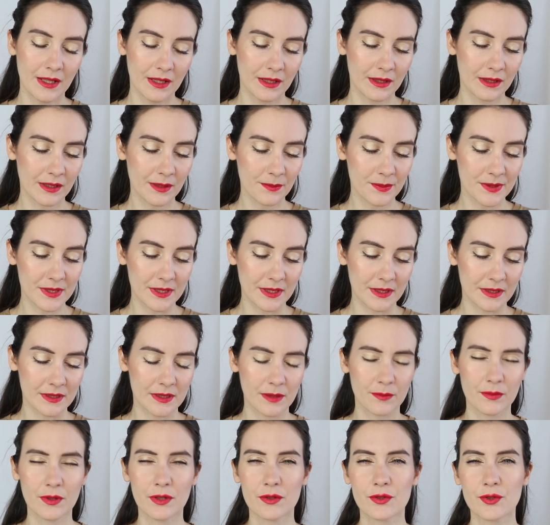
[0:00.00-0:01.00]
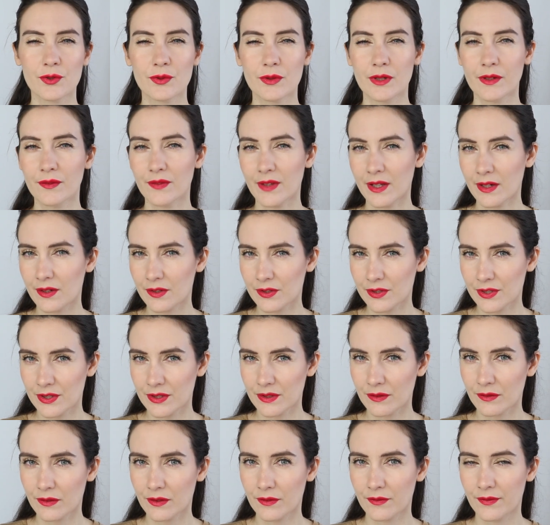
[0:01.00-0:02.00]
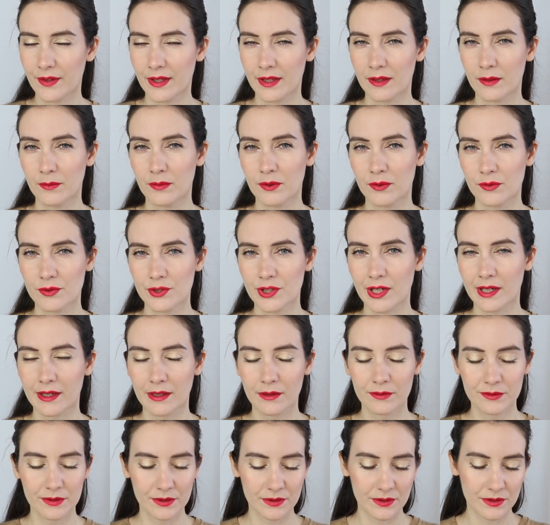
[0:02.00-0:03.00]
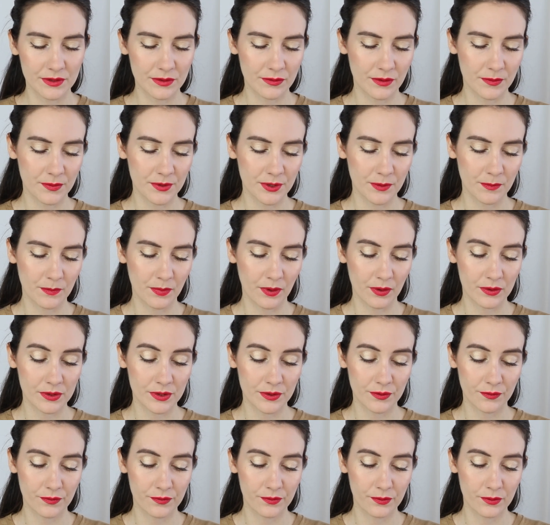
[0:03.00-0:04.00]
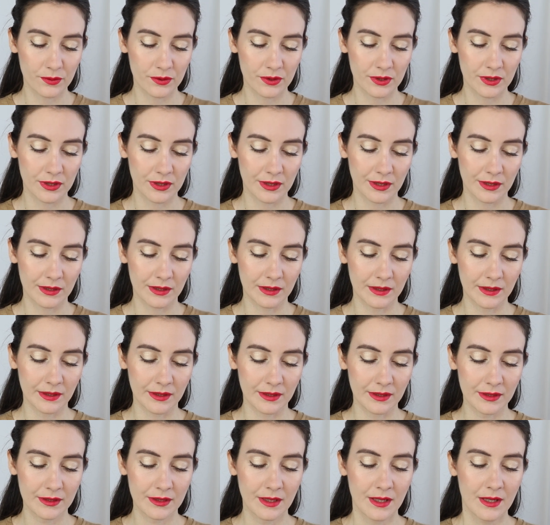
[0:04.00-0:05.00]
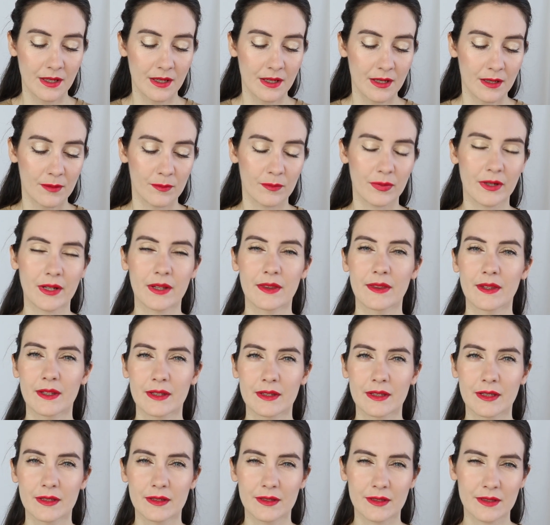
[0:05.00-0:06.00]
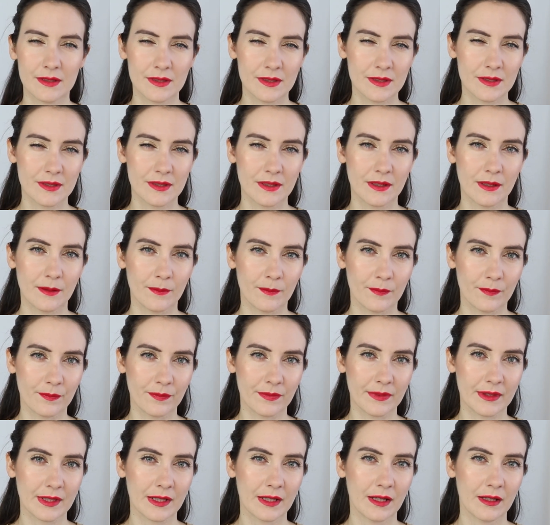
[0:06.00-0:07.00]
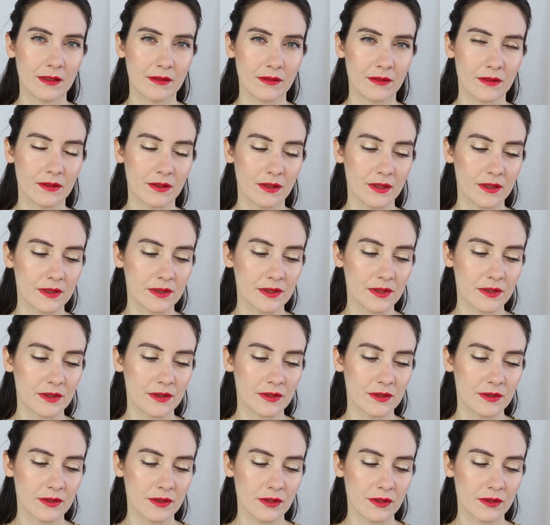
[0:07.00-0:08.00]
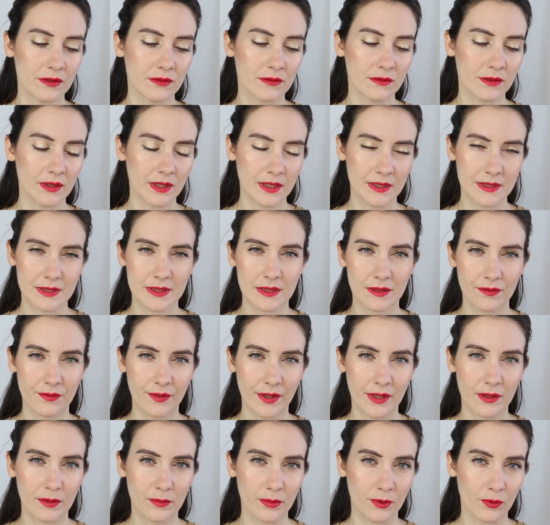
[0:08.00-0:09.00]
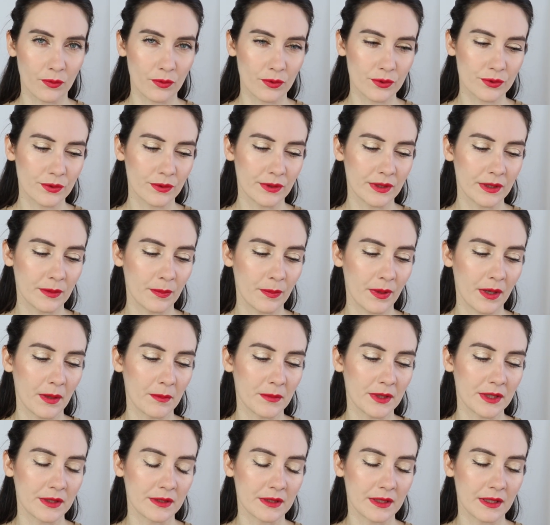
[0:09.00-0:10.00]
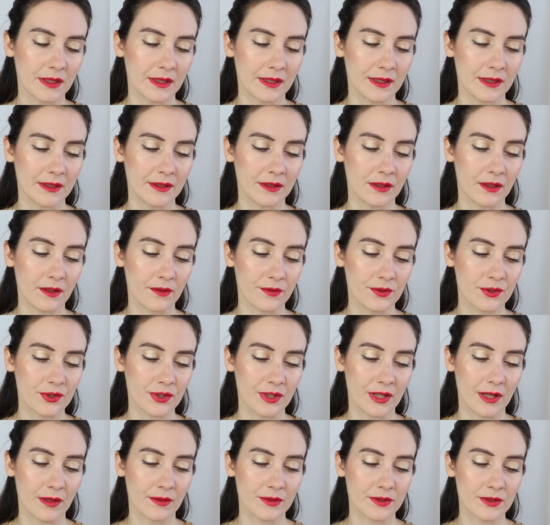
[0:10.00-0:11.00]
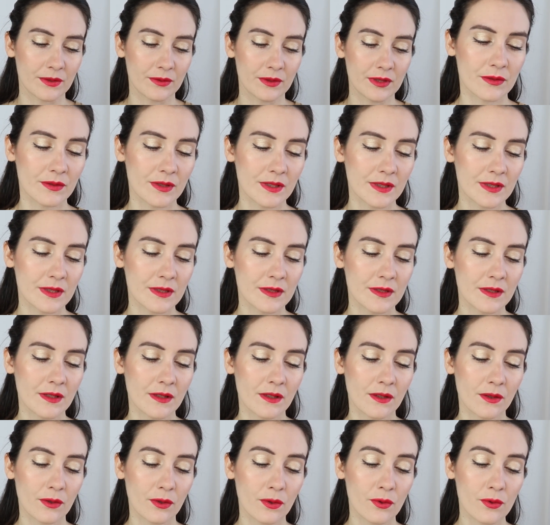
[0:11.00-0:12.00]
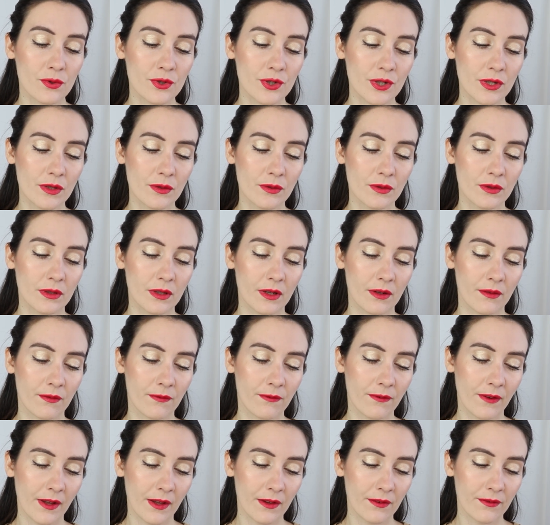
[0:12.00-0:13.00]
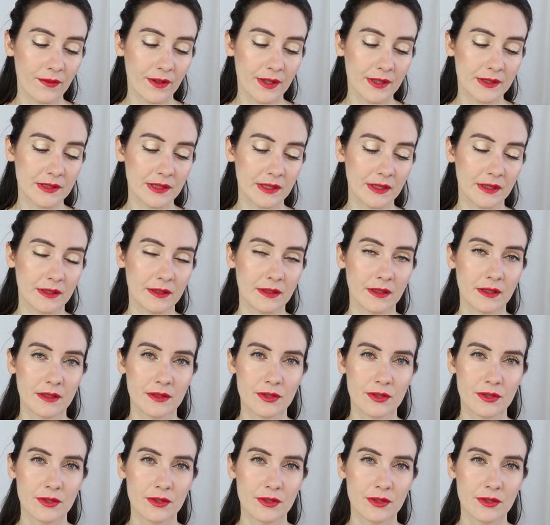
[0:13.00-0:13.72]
lipsticks. I'm not sure if they're still available. Check out the description box for a link. But I think that this um, color is is available also in the permanent line of Chanel. So, so this is the Rouge Allure Velvet in